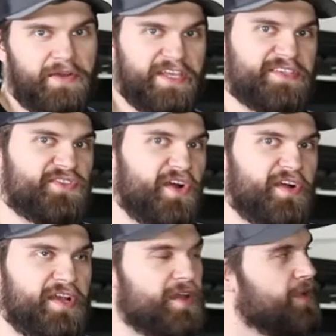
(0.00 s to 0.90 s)
to get
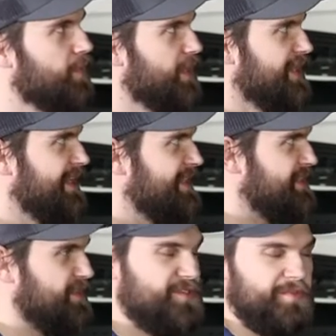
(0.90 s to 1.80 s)
started, we're gonna to need to
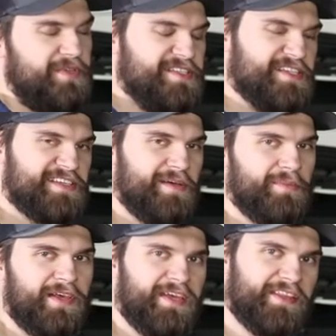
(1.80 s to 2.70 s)
do some
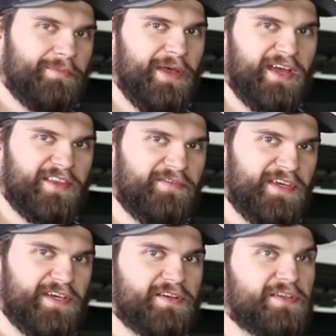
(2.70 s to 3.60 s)
disassembly in the back of the
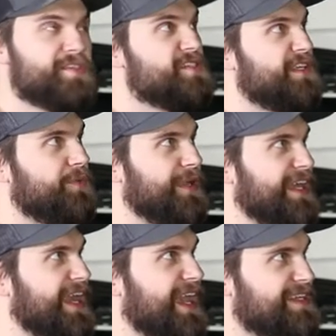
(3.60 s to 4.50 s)
vehicle so that we
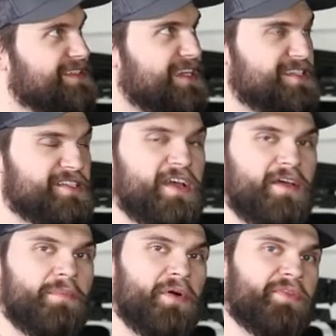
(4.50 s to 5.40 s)
can access
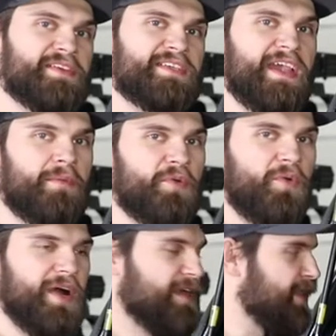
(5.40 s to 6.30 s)
both this camera
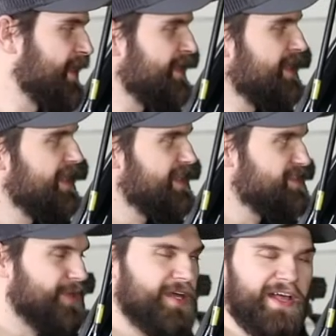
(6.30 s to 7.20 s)
wiring
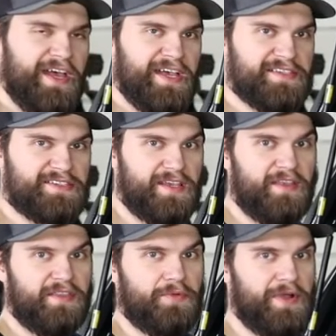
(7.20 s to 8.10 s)
as well as
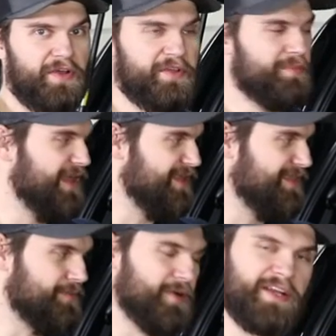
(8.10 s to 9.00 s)
the routing path
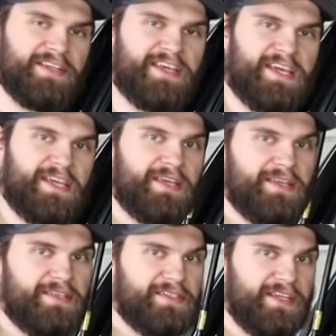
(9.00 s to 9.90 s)
that we're gonna to take
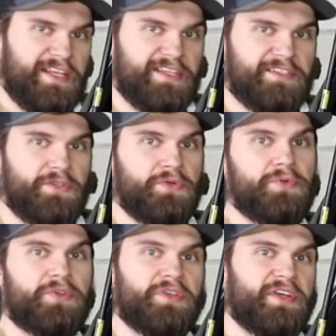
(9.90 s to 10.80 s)
to get it to
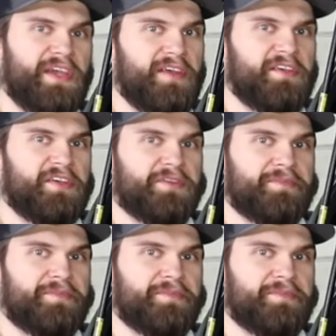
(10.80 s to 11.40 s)
your carrier.